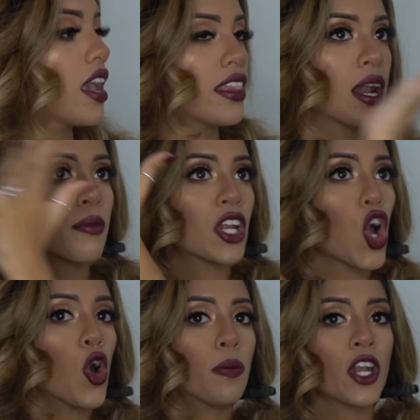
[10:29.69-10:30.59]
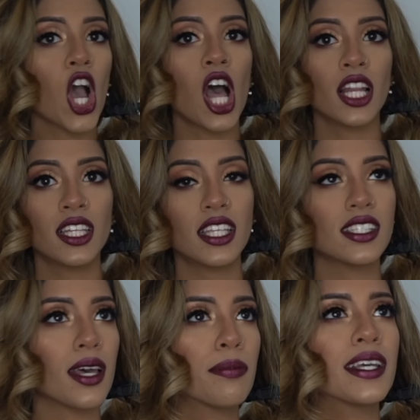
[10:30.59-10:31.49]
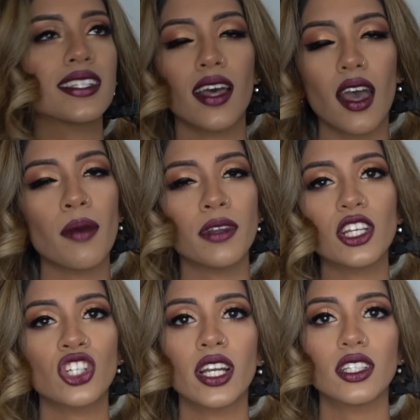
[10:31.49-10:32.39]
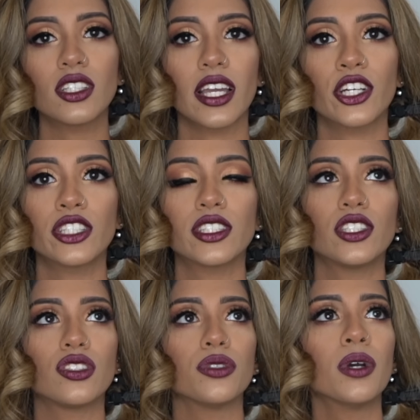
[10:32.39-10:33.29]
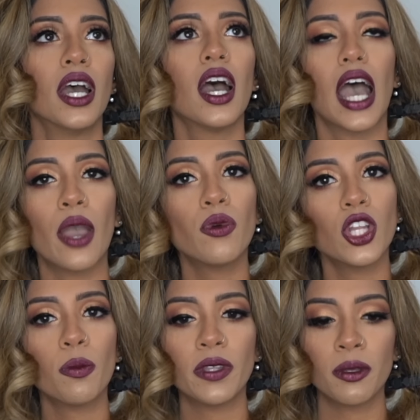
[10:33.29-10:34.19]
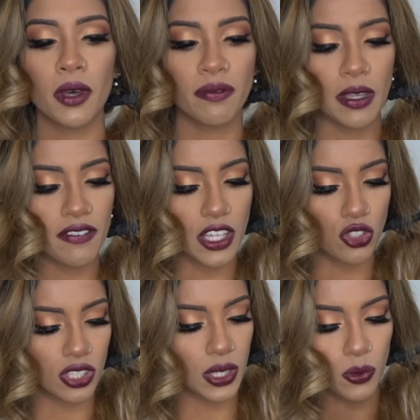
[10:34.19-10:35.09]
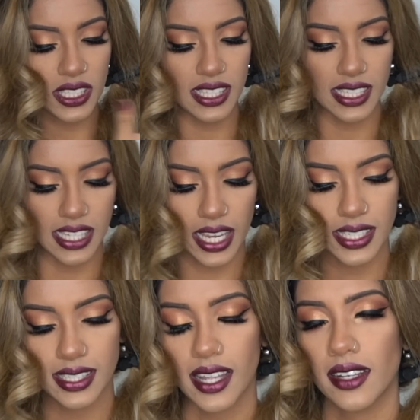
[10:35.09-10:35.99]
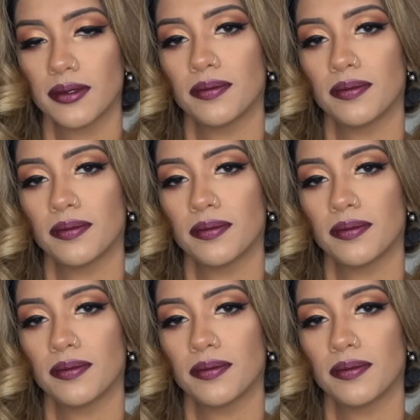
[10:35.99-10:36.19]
And then I'm gonna open all of these up because I'm not trying to look like Curly Sue. I will open them up eventually once this side is done.